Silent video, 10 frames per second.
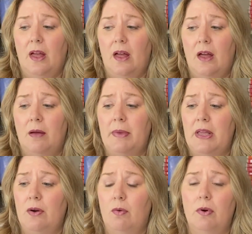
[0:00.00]

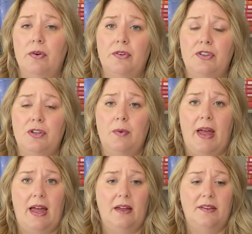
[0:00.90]
in order to
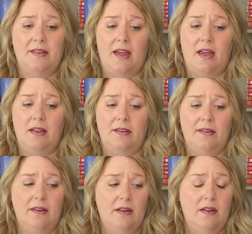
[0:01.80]

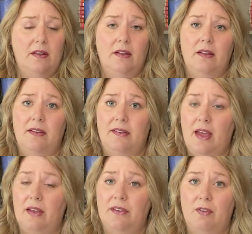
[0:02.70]
access
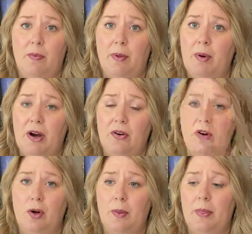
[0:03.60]
sex from the
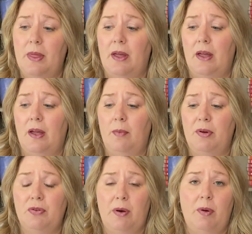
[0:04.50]
partner, the
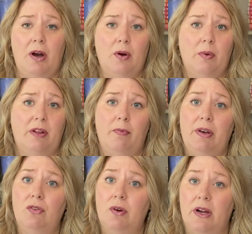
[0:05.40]
betrayed partner will have
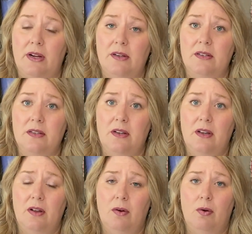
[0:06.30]
been drugged,
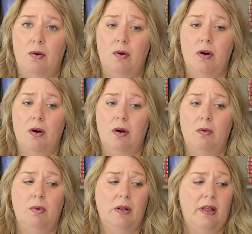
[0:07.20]
or
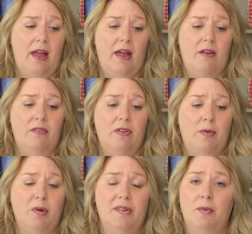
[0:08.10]

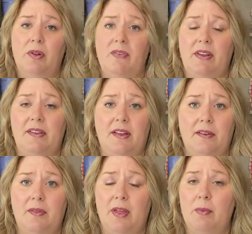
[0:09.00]
the person will have had
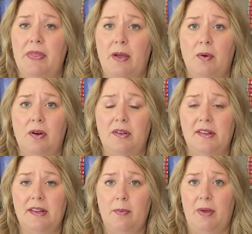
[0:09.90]
sex with them when they were
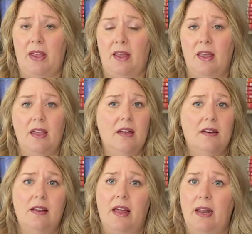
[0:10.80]
sleeping,
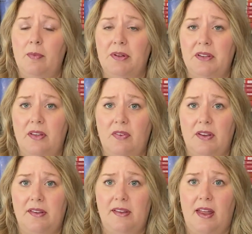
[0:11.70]
not able to give
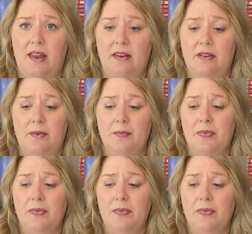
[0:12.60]
consent,